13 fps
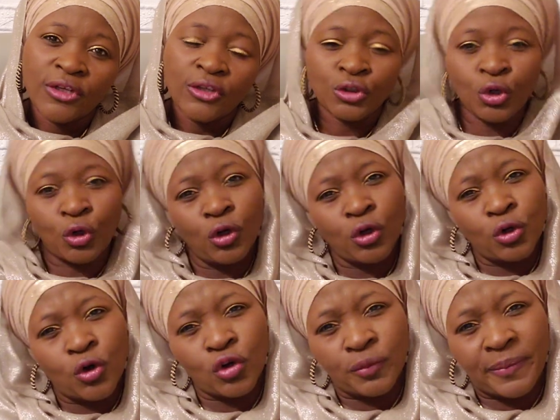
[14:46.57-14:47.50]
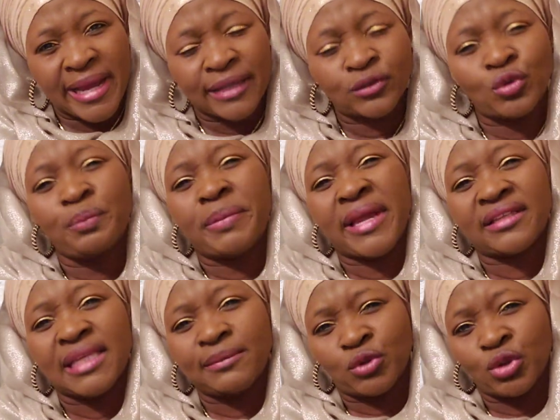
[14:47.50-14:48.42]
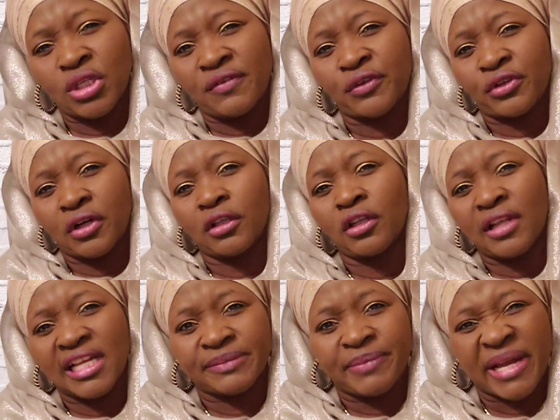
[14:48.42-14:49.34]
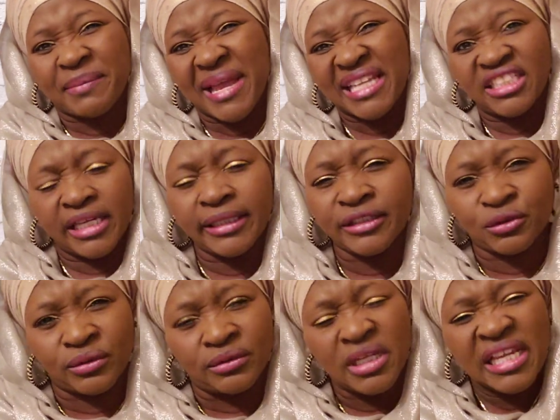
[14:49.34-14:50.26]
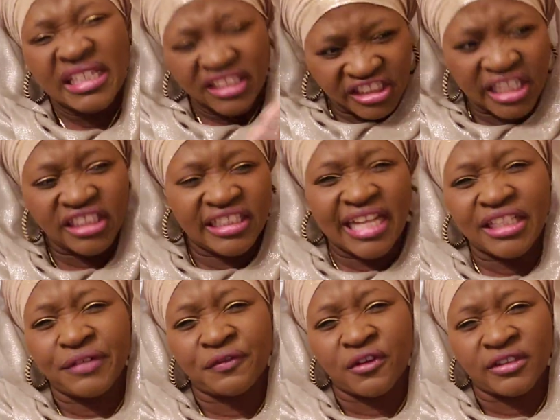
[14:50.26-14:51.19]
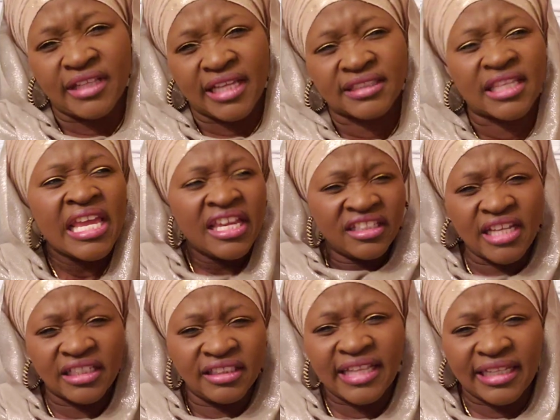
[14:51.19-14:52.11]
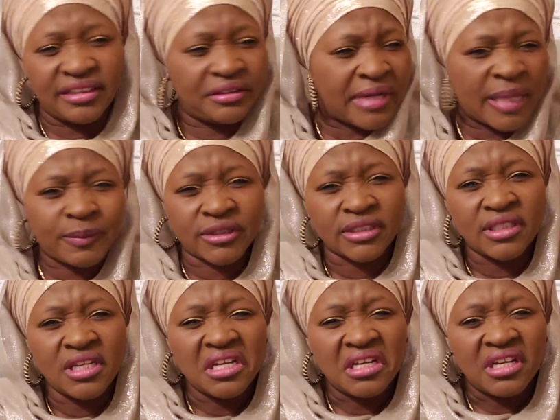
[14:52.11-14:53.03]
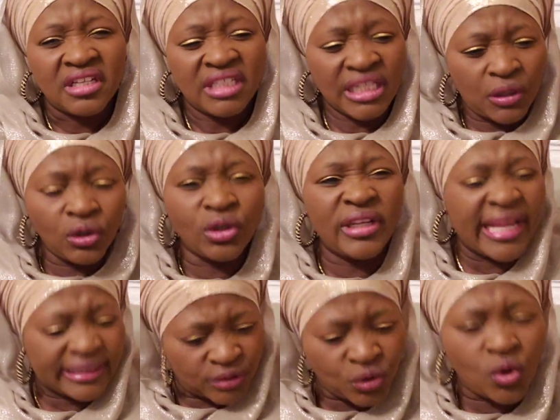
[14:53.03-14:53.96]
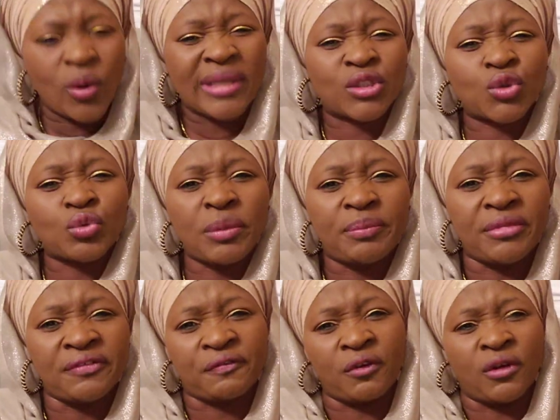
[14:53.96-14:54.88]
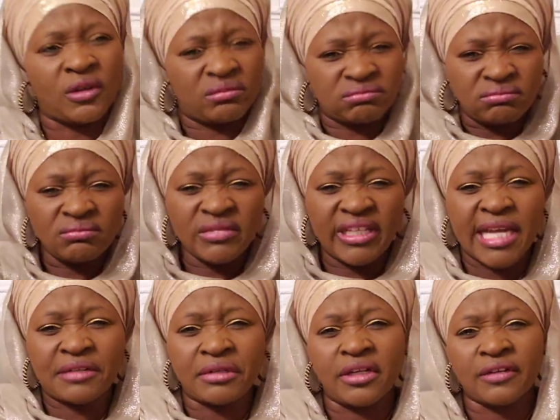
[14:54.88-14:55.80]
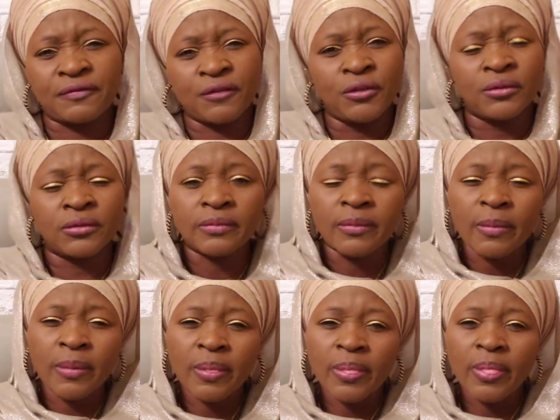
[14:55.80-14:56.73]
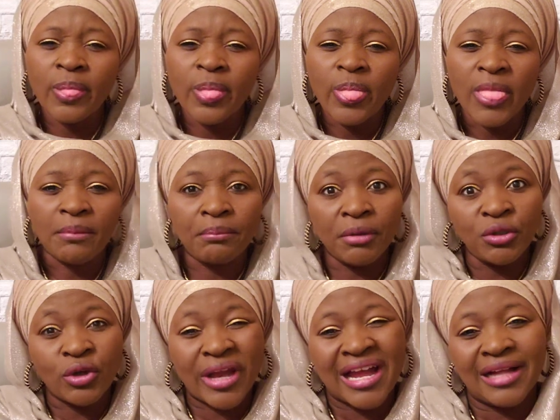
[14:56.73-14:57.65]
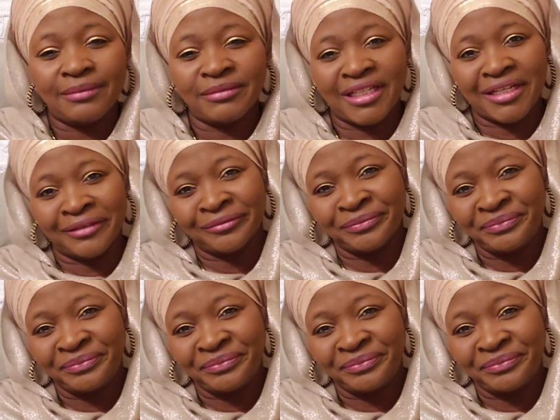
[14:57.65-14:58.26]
So you're going to go to the bank to beg them to give you $300 back by yelling at the front desk, yelling at the reps. They're going to let you go and sweep the floor, get rid of you. But you calm down.